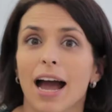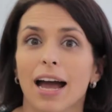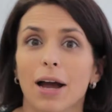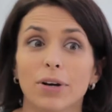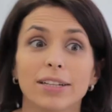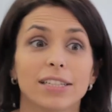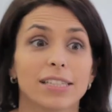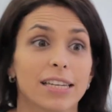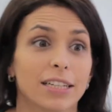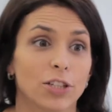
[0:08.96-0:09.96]
Uh, well, it
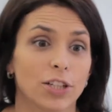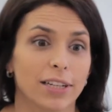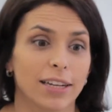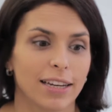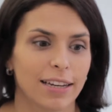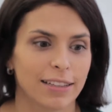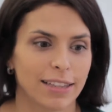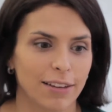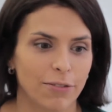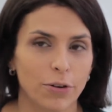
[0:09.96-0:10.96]
is actually a, uh,
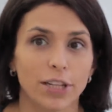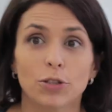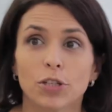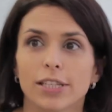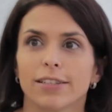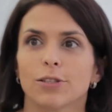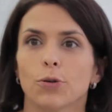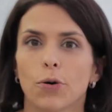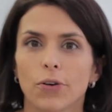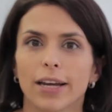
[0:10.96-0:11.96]
a, very interesting
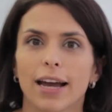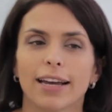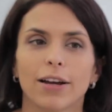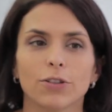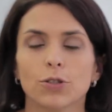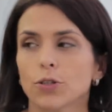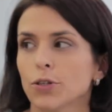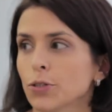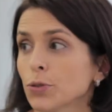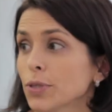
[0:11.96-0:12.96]
story. I got
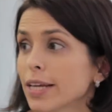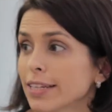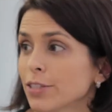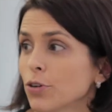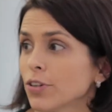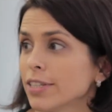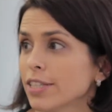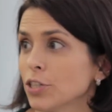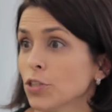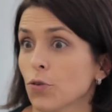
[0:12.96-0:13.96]
to, to TEDx
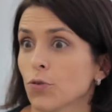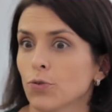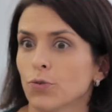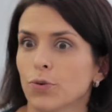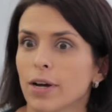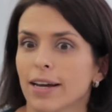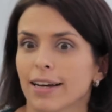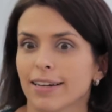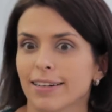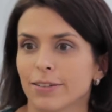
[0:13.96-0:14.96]
organization through uh,
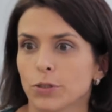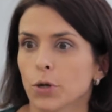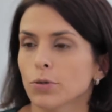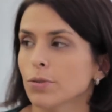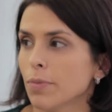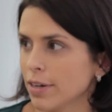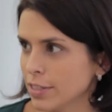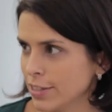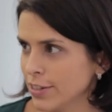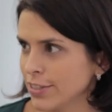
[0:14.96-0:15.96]

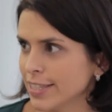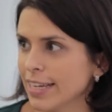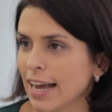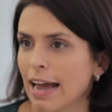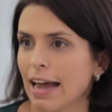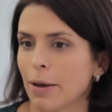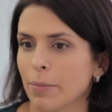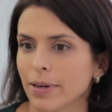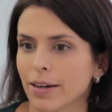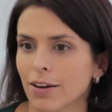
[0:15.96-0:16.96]
Toastmasters uh,
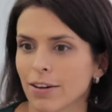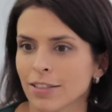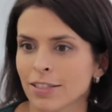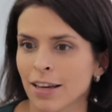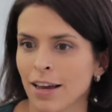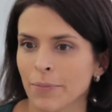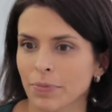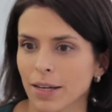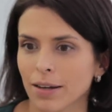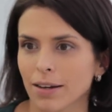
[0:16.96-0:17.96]
because um,
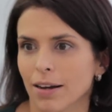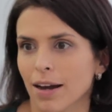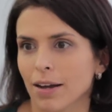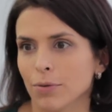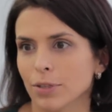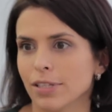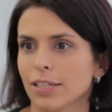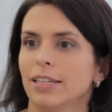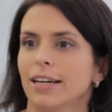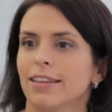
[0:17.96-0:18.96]
I was
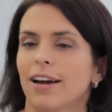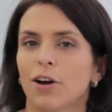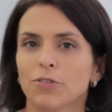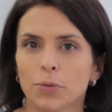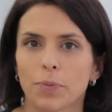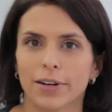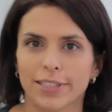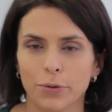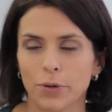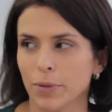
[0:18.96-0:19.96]
sitting at the after
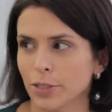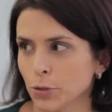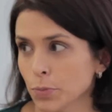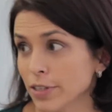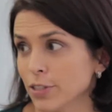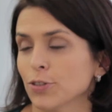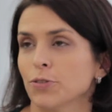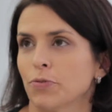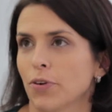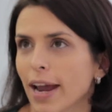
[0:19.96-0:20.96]
party with my
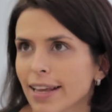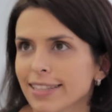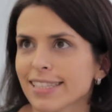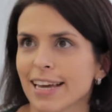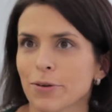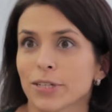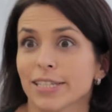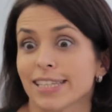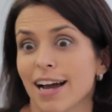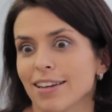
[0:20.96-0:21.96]
Toastmasters friends and we
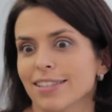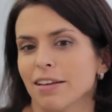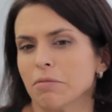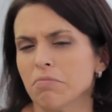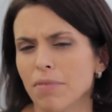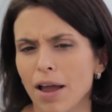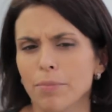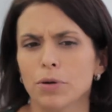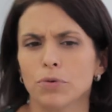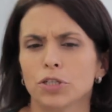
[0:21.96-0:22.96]
discussed that
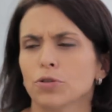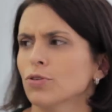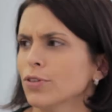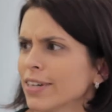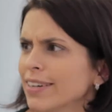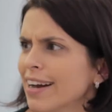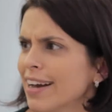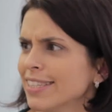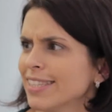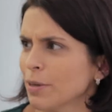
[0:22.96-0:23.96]
maybe we should
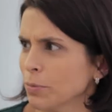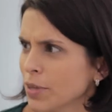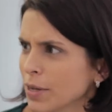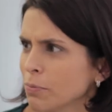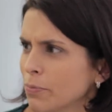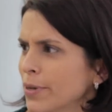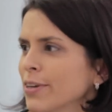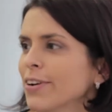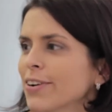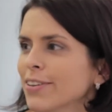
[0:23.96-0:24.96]
organize something
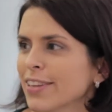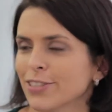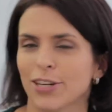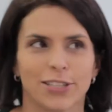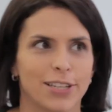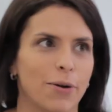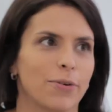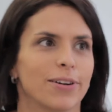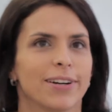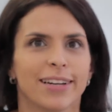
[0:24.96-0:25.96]
bigger than just
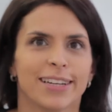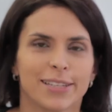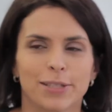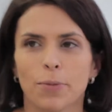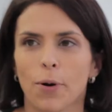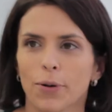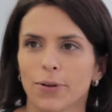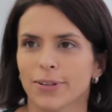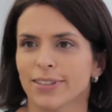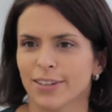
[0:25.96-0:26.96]
our
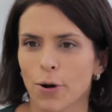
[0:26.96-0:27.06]
small